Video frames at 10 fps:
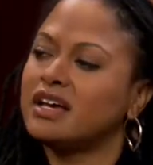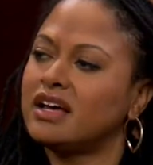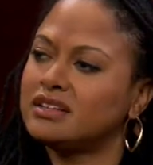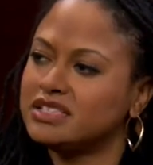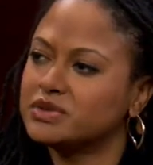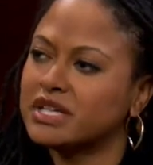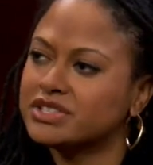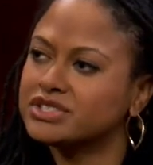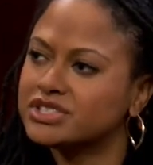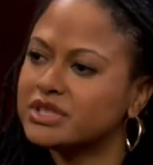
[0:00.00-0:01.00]
uh, these
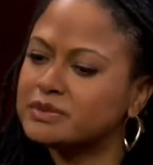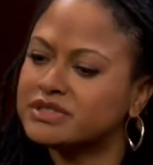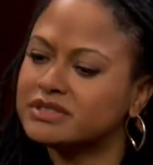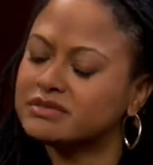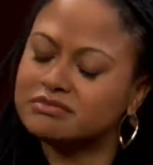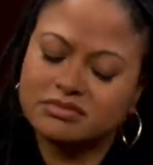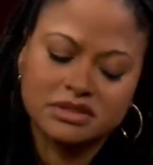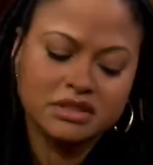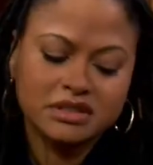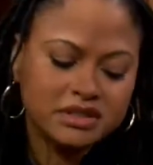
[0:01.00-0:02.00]
relationships, and
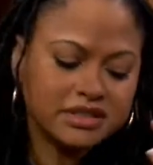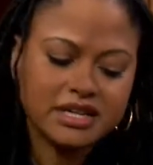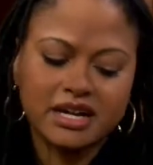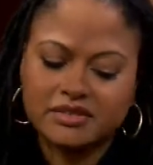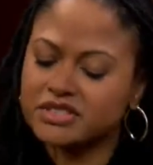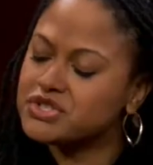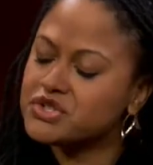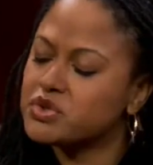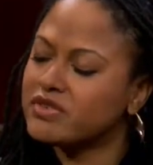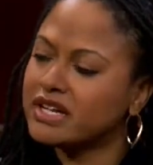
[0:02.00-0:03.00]
it kind of is a
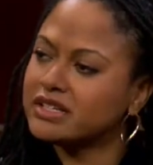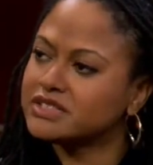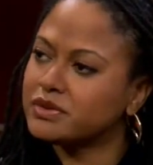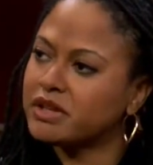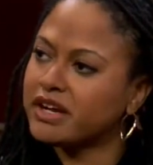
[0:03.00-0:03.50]
stew of ideas from